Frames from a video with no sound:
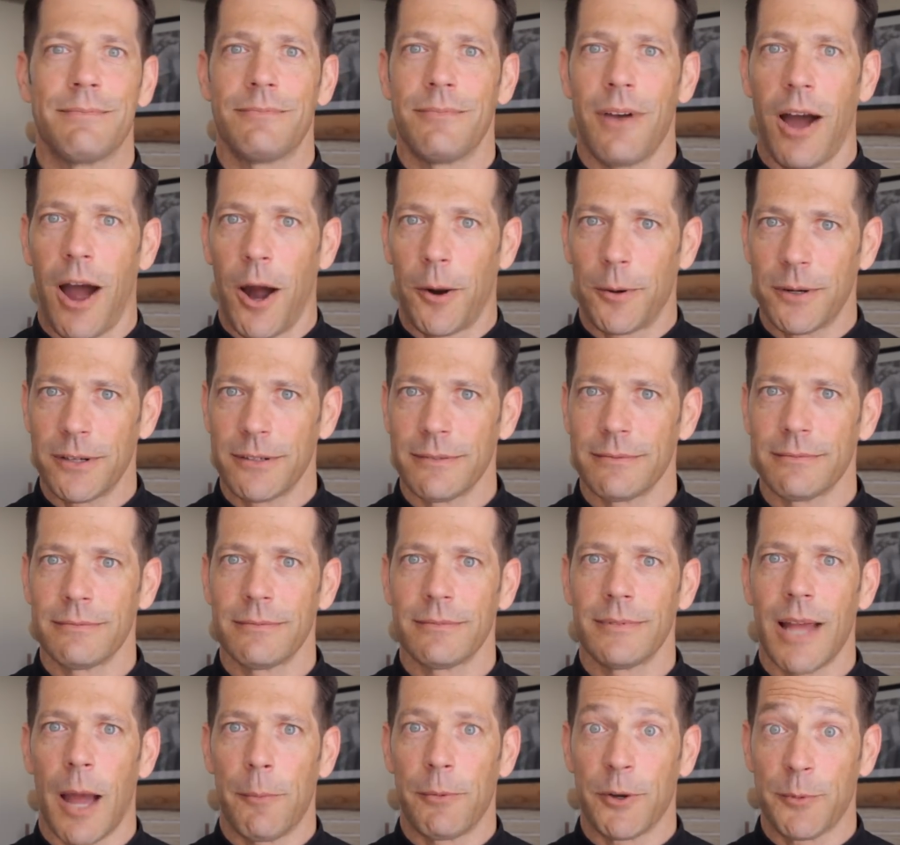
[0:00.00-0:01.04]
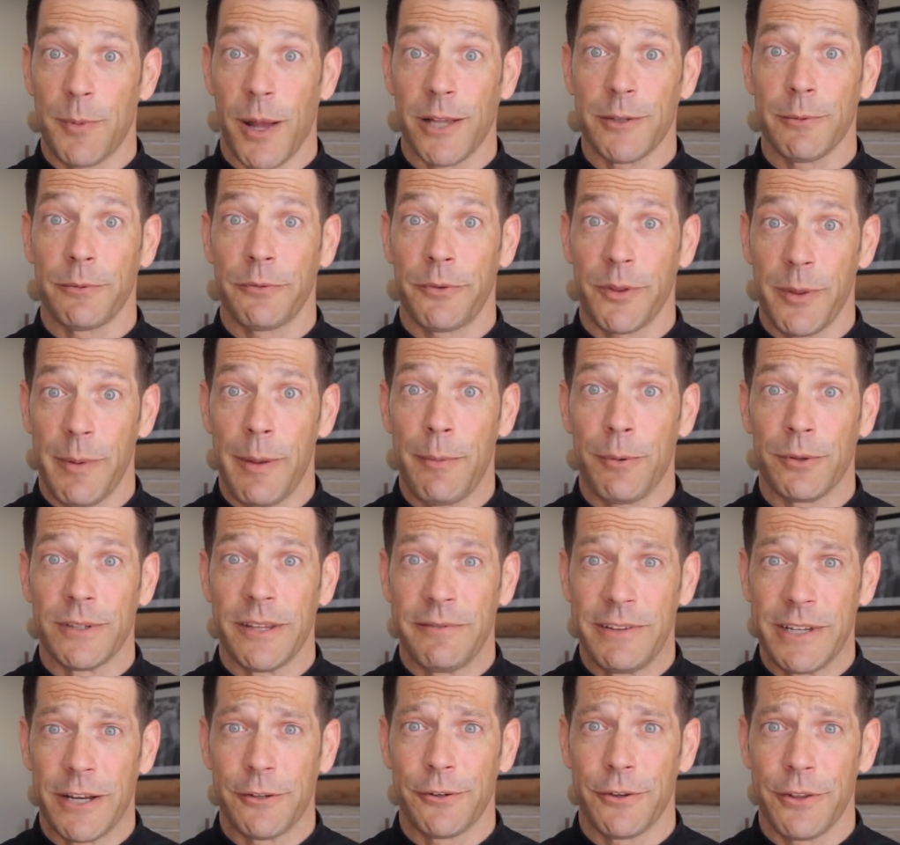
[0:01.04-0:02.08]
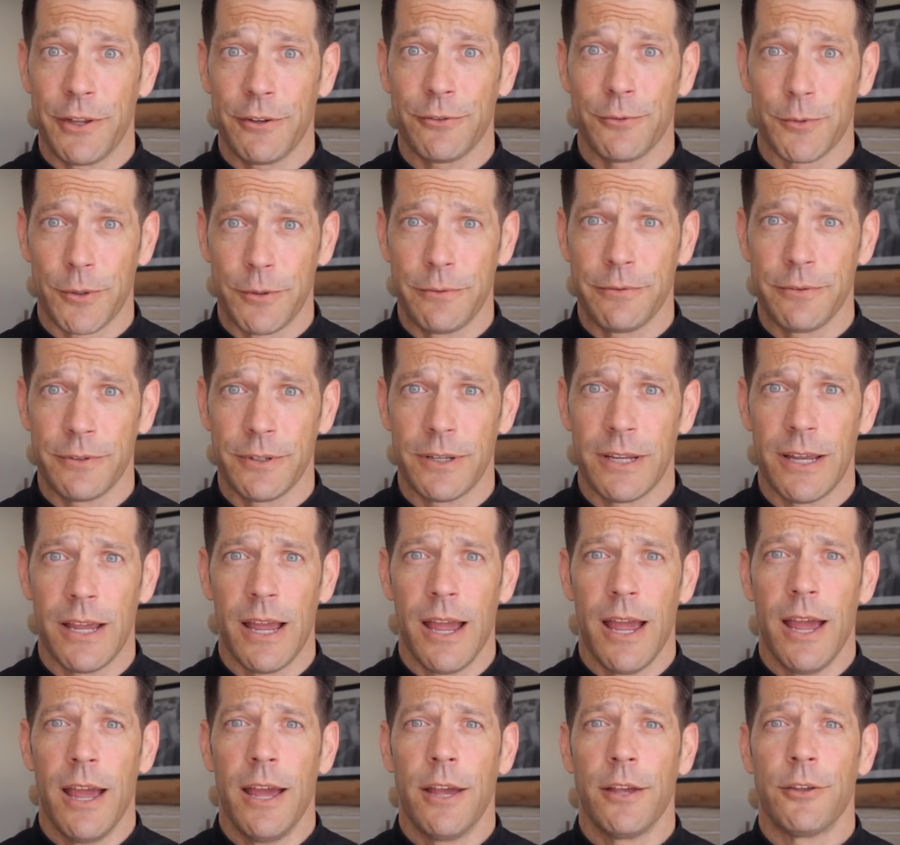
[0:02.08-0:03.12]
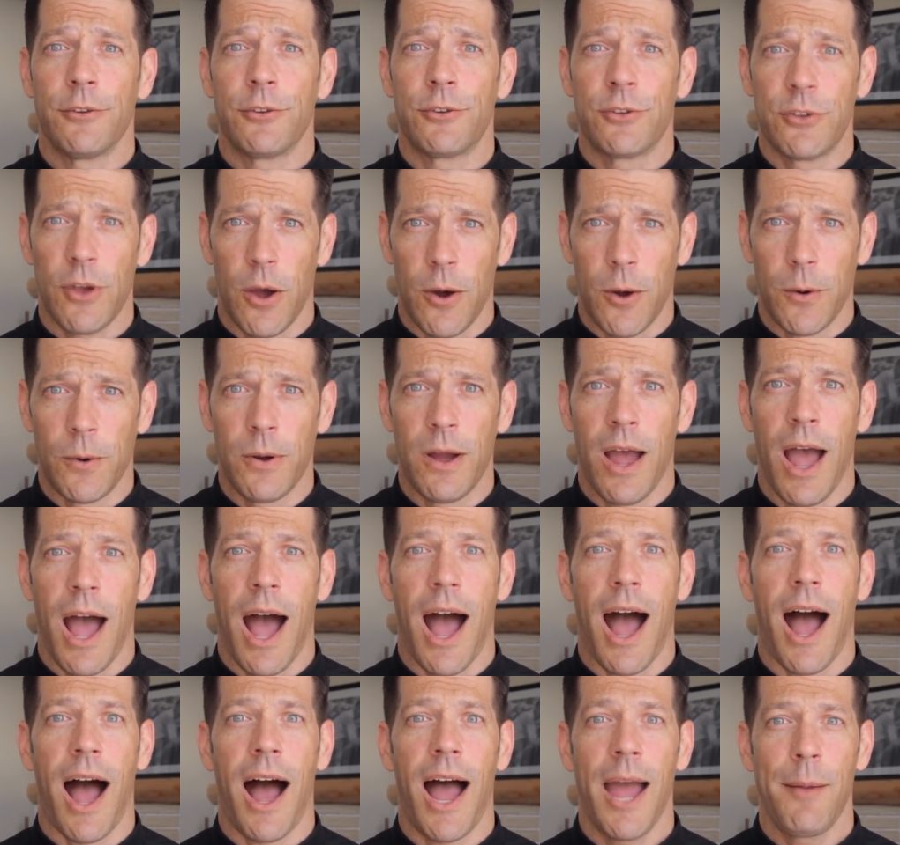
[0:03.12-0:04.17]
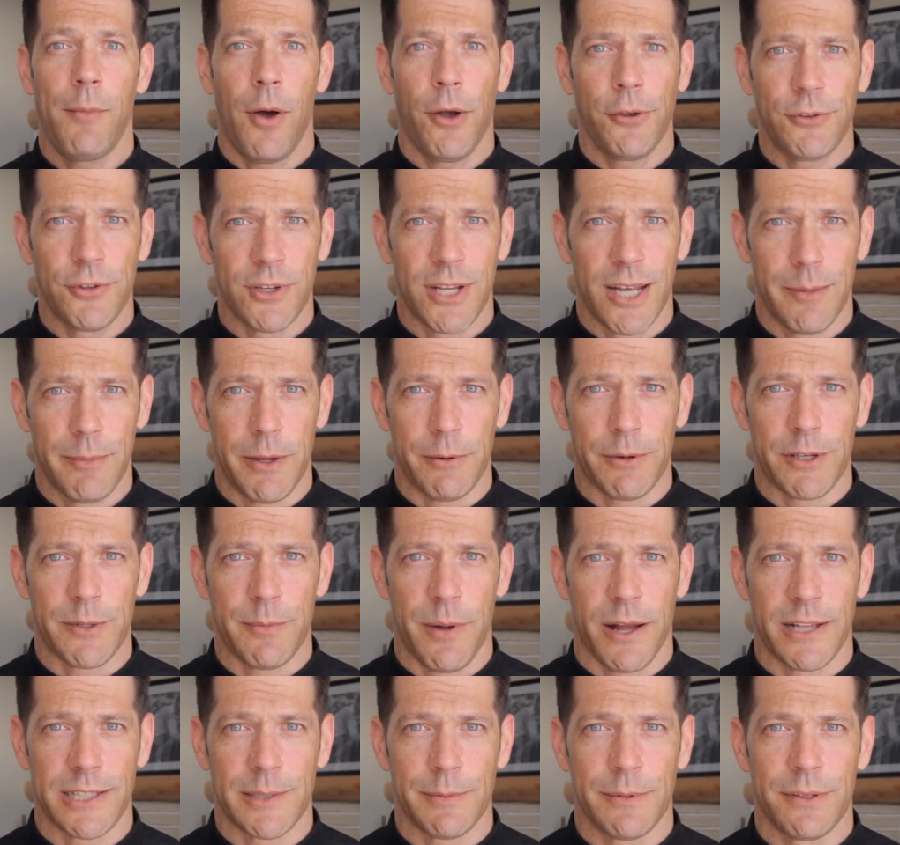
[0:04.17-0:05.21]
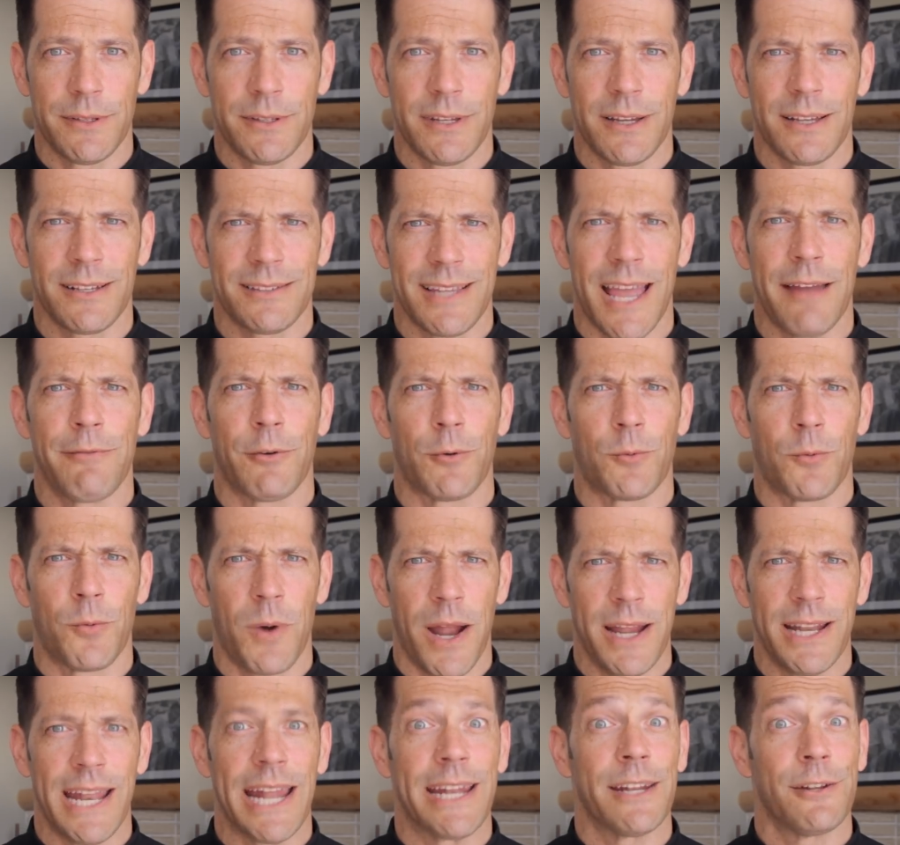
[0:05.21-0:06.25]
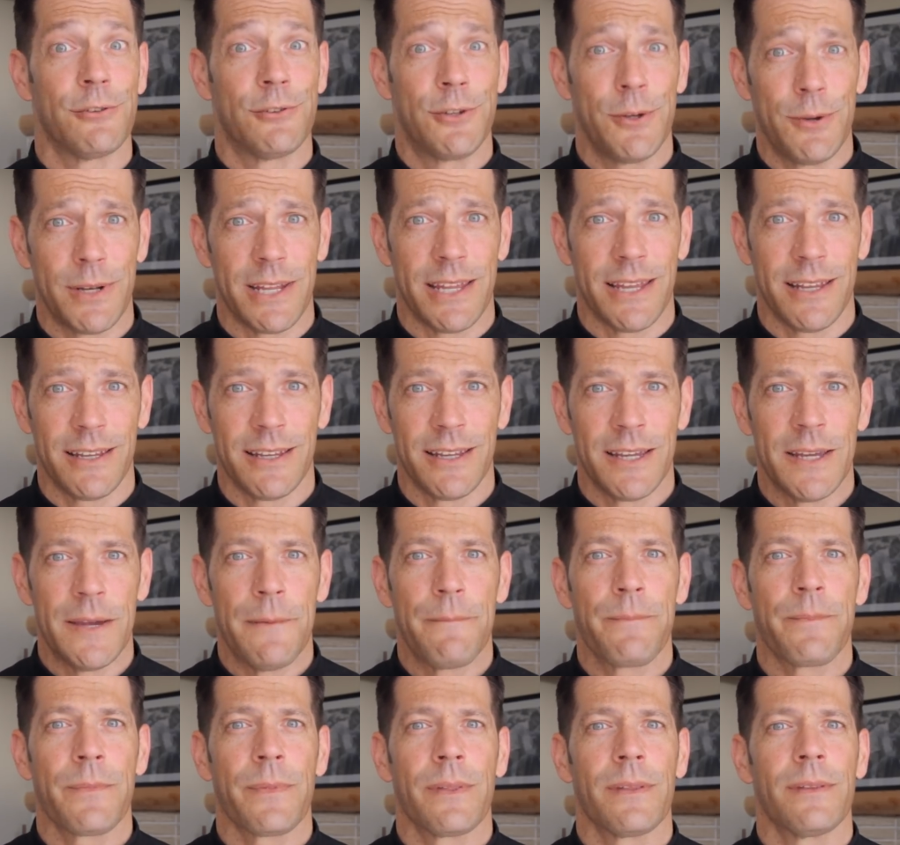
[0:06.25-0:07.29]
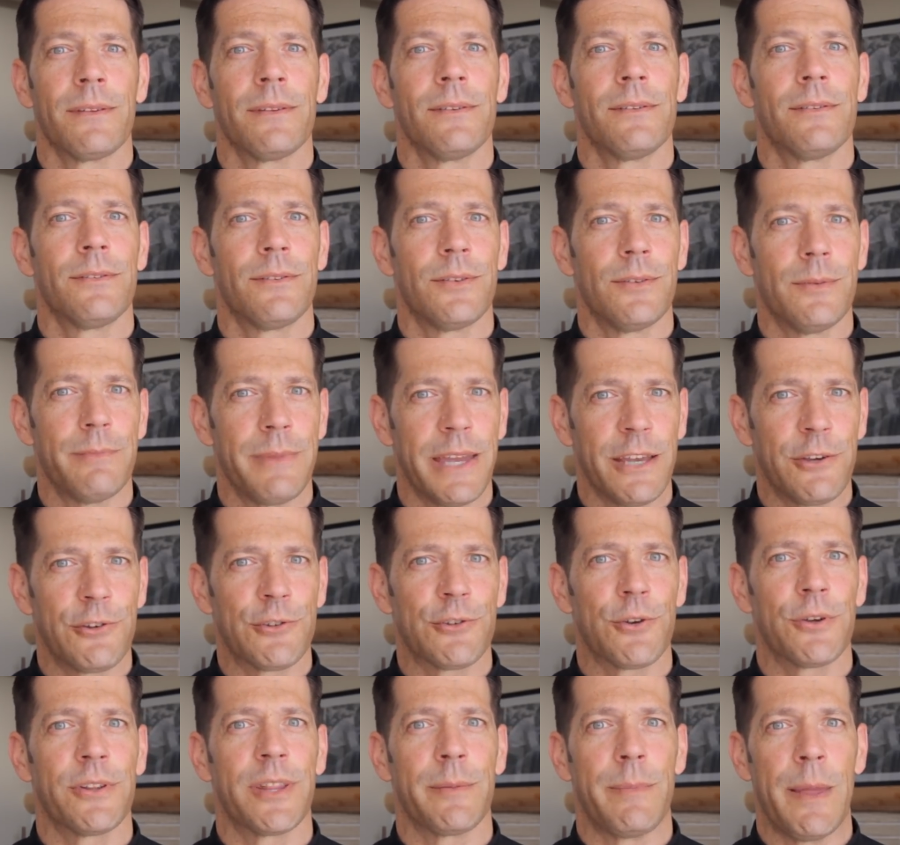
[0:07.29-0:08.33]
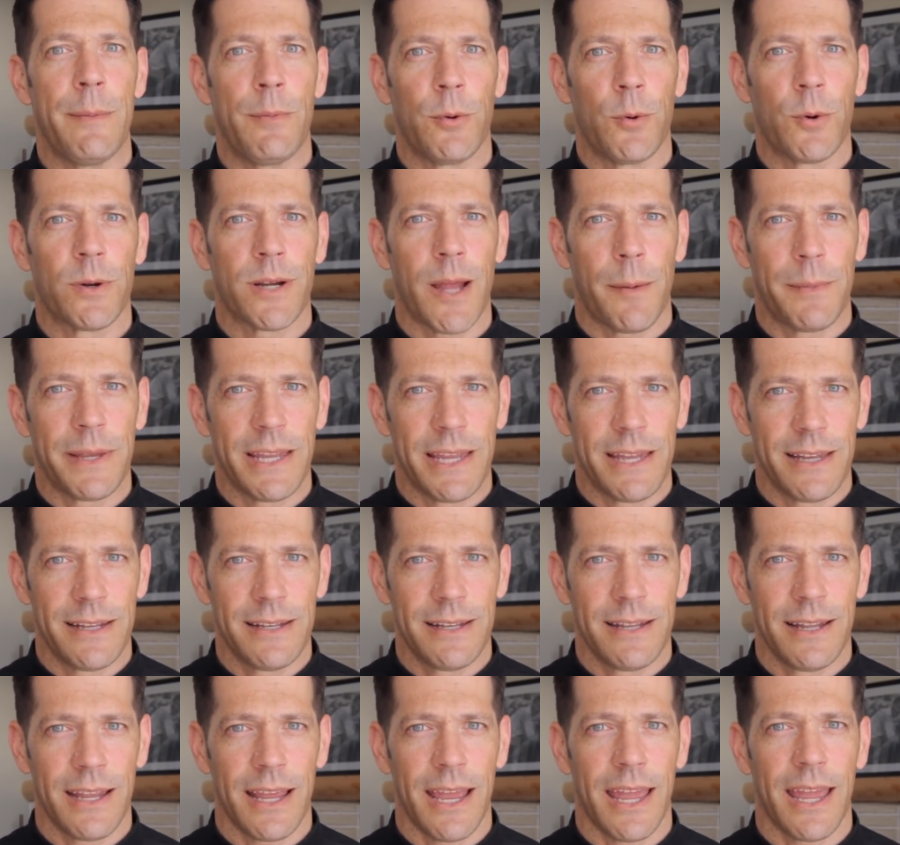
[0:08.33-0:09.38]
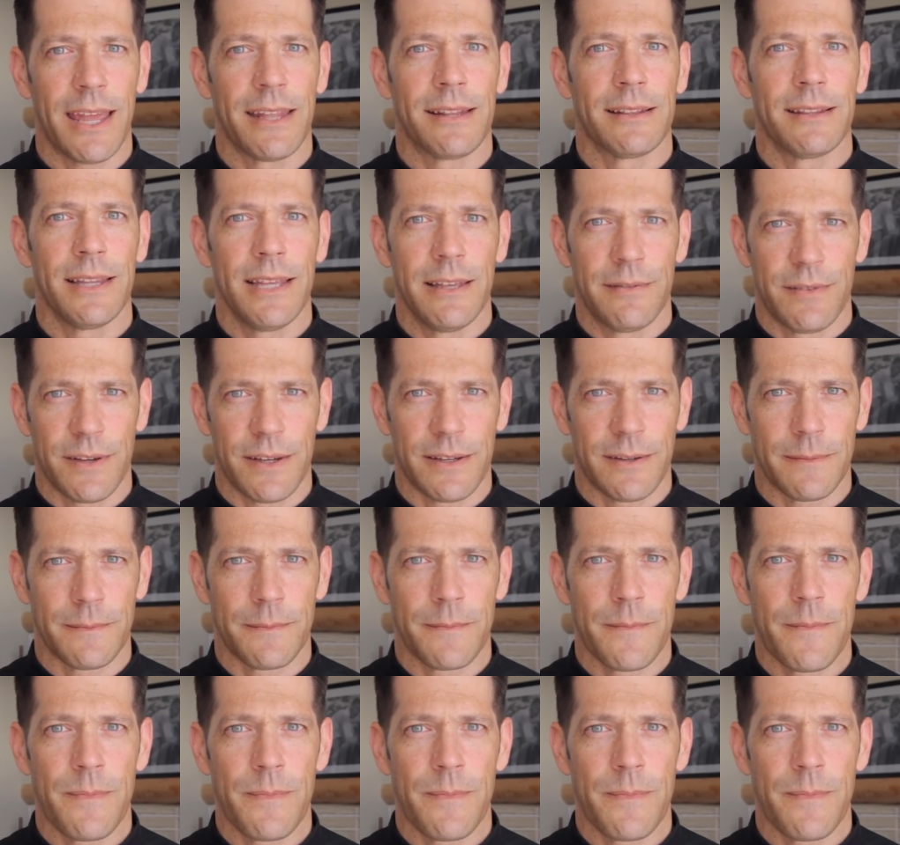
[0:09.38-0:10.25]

I'm responsible for the people living under this roof, so I'm also gonna be responsible because I have a right and a duty to make sure the people who are coming in and leaving